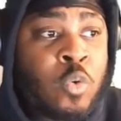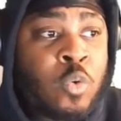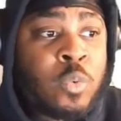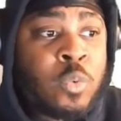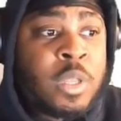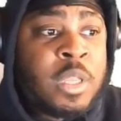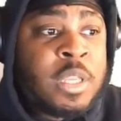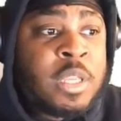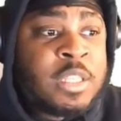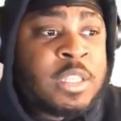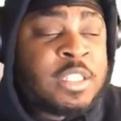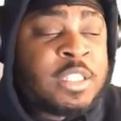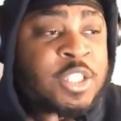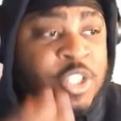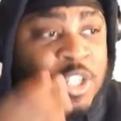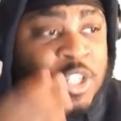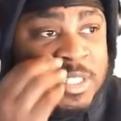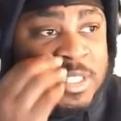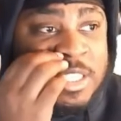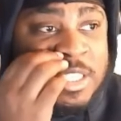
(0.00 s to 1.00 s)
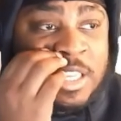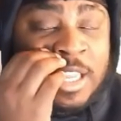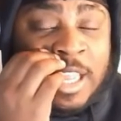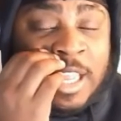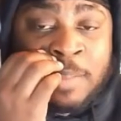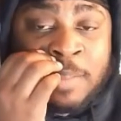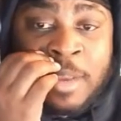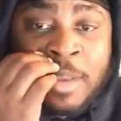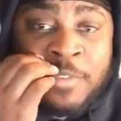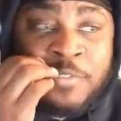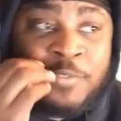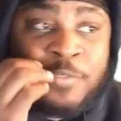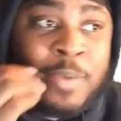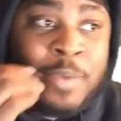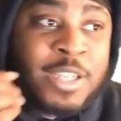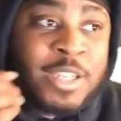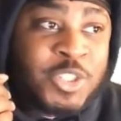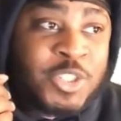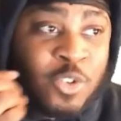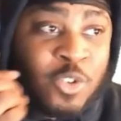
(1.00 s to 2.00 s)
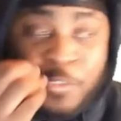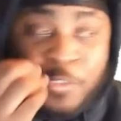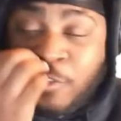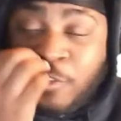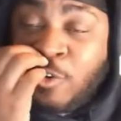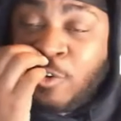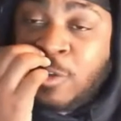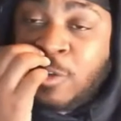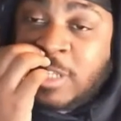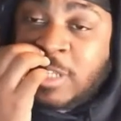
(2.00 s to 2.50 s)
is, did y'all see like my jaw froze and